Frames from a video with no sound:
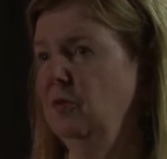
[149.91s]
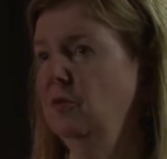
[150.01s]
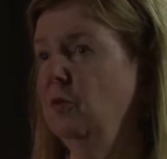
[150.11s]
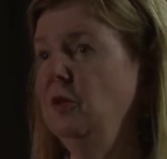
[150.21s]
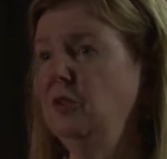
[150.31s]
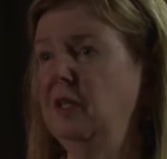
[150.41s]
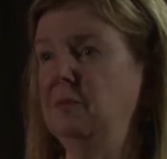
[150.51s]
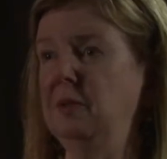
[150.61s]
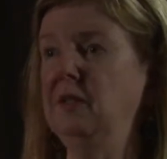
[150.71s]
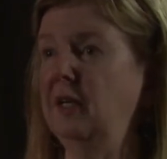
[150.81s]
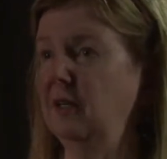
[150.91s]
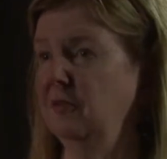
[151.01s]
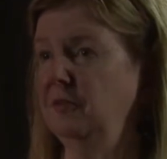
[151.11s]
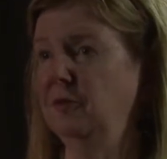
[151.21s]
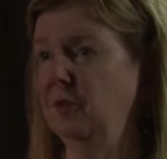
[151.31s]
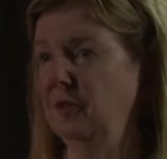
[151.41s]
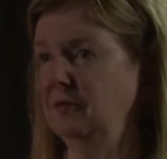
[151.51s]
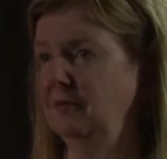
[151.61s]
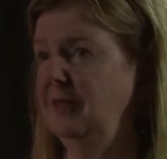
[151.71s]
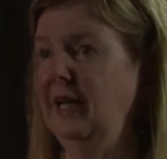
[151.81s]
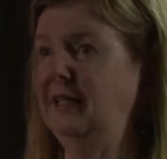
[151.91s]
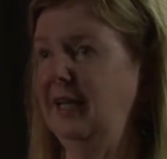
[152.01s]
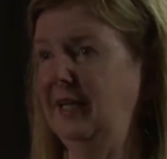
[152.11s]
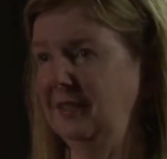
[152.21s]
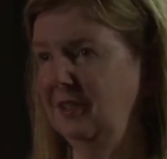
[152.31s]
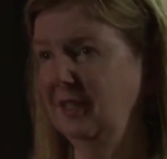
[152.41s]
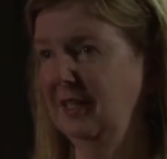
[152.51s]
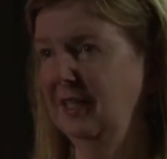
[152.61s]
Gross had been there for decades.